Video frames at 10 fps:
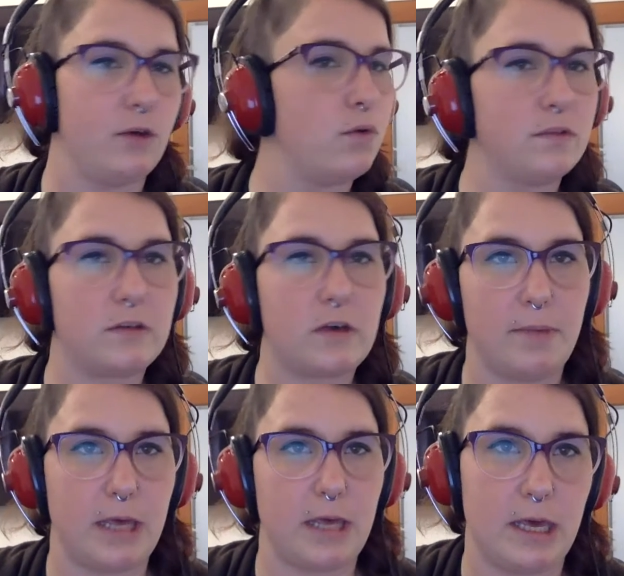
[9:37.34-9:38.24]
who's
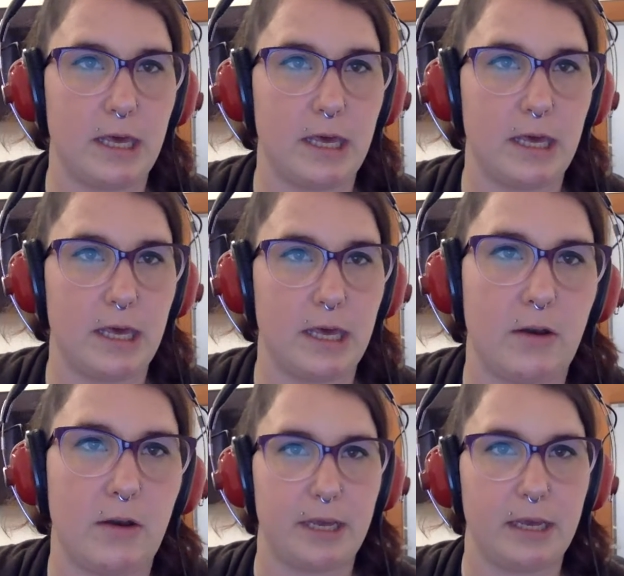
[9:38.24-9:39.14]
come in,
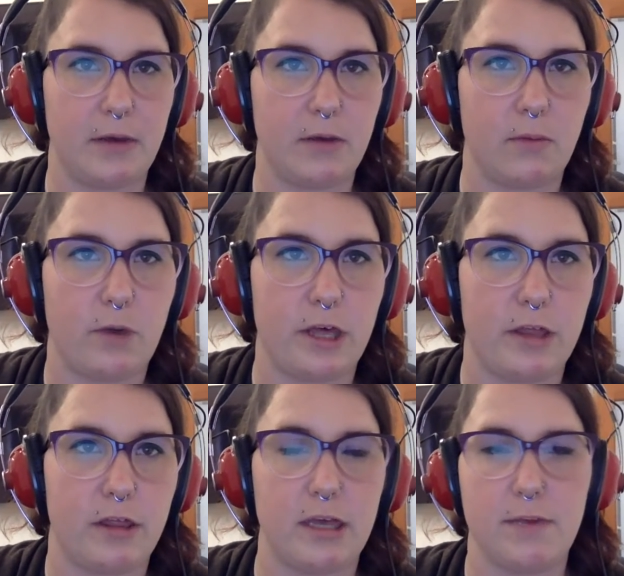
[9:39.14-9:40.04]
what's happening
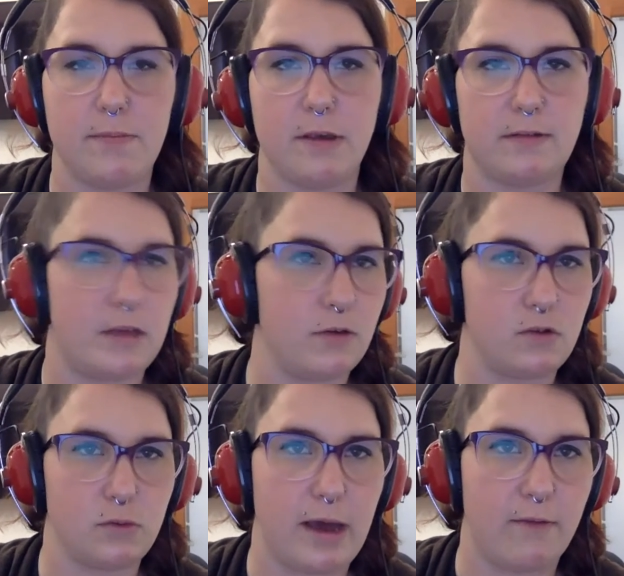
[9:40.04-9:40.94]
with the emails that you
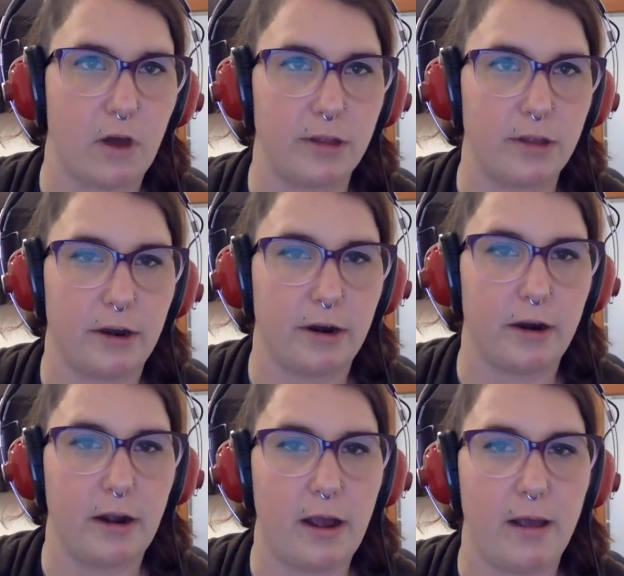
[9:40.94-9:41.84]
do have on
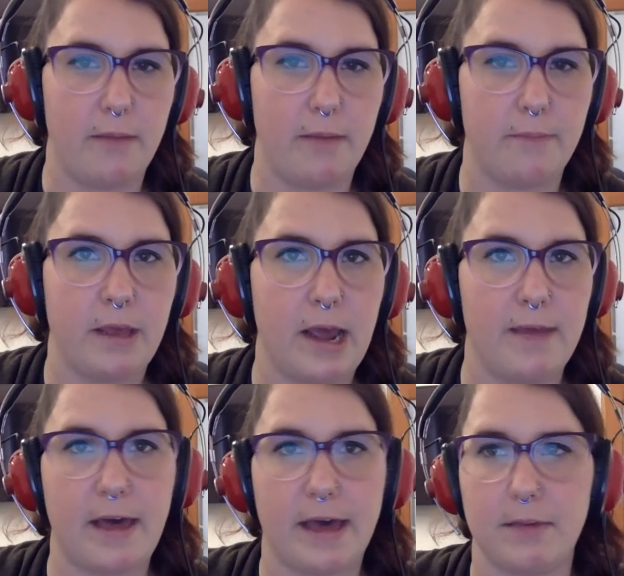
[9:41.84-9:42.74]
there. And
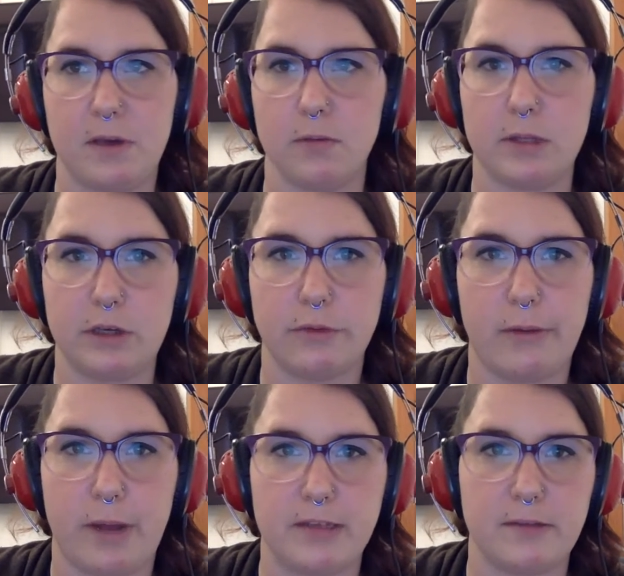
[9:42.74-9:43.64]
that can be a really
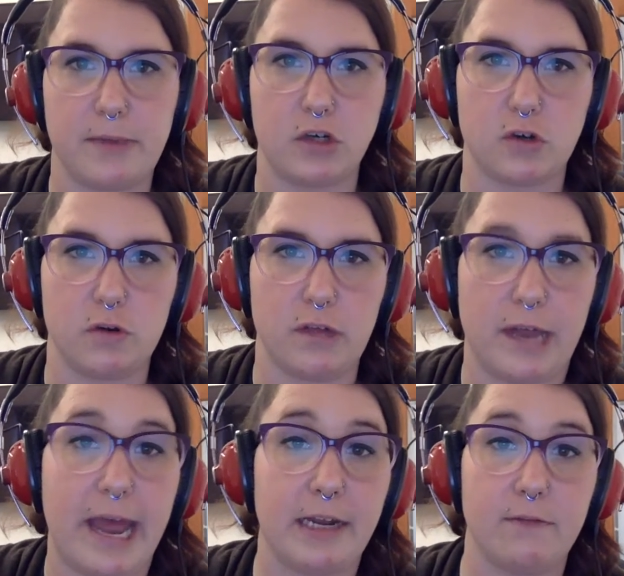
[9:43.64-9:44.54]
great way to make sure
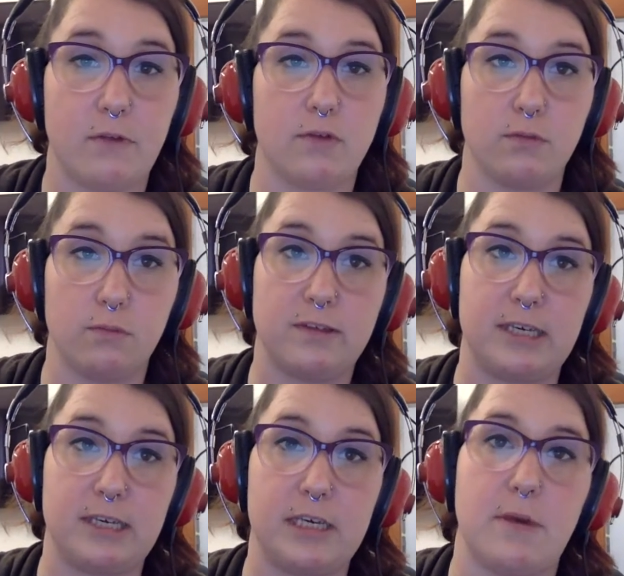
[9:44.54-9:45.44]
that any of those
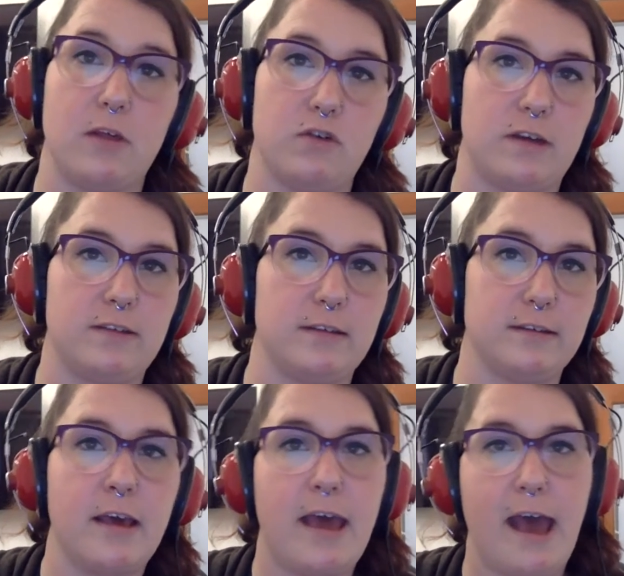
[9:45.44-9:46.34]
risky email
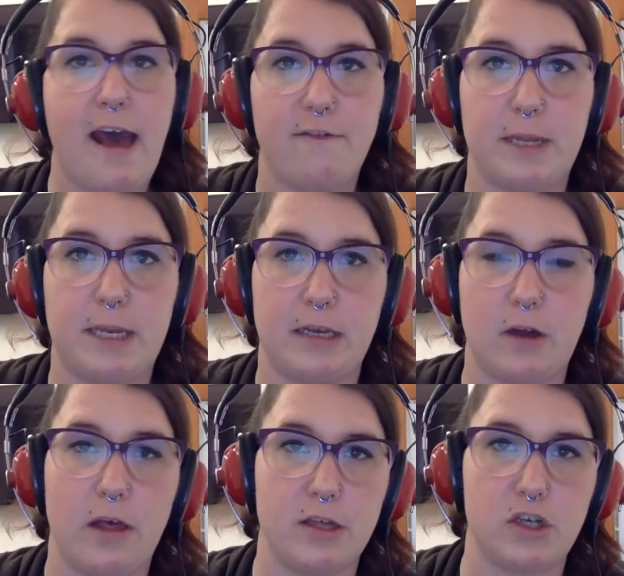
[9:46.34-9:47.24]
addresses have been
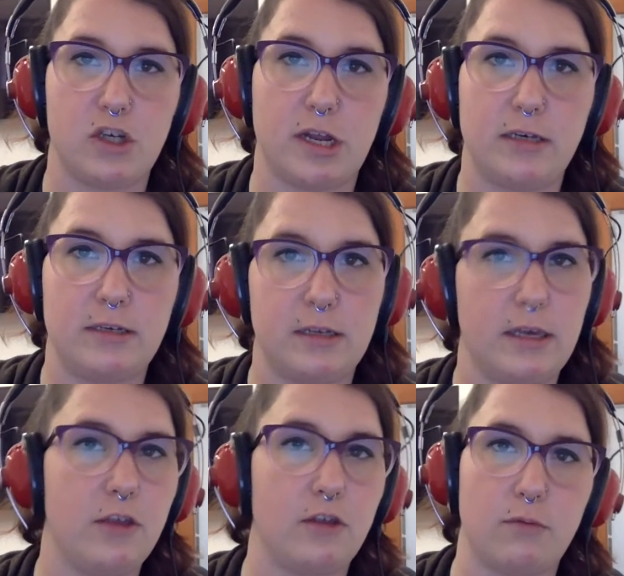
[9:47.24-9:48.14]
acknowledged and
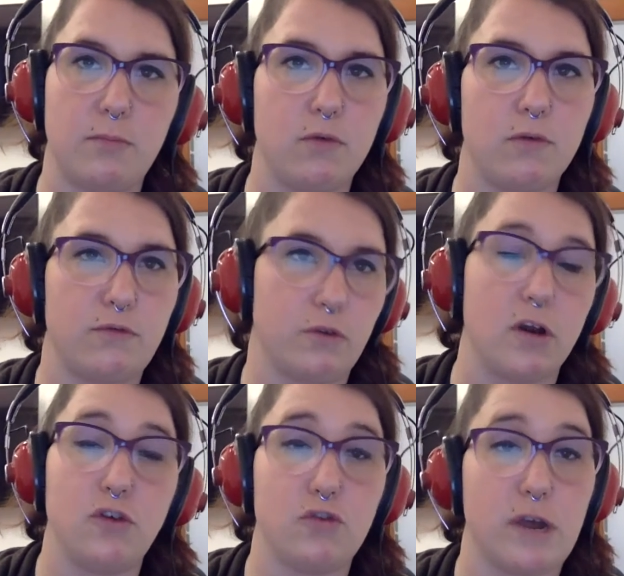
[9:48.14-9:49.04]
either removed
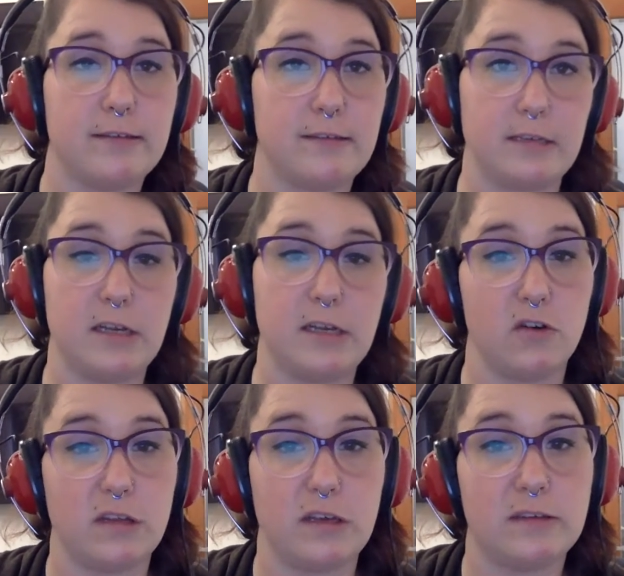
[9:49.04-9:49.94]
or addressed in
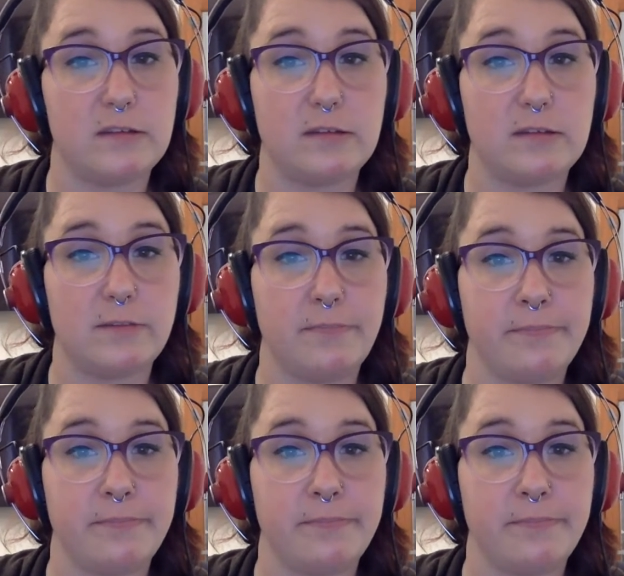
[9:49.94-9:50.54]
your lists.